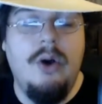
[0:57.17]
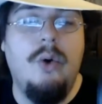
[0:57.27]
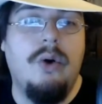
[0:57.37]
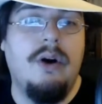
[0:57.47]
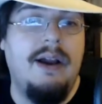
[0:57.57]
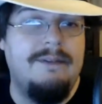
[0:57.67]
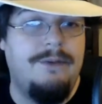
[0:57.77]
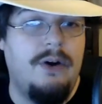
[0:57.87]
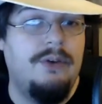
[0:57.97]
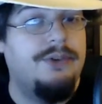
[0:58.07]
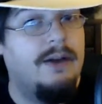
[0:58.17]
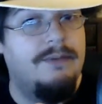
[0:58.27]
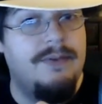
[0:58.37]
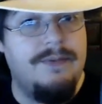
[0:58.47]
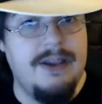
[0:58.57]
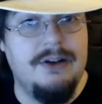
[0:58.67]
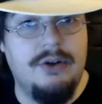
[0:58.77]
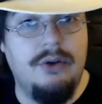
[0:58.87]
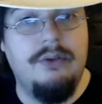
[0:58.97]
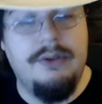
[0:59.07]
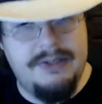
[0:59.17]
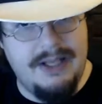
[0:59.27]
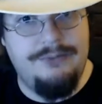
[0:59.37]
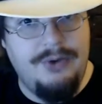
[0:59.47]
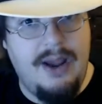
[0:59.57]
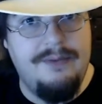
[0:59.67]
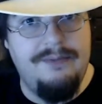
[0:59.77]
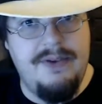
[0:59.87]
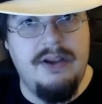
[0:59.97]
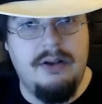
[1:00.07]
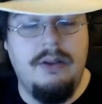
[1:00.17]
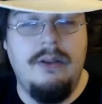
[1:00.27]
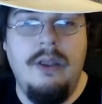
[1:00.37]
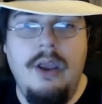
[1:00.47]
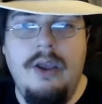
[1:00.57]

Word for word: or at fault of the vehicle, the self driving vehicle.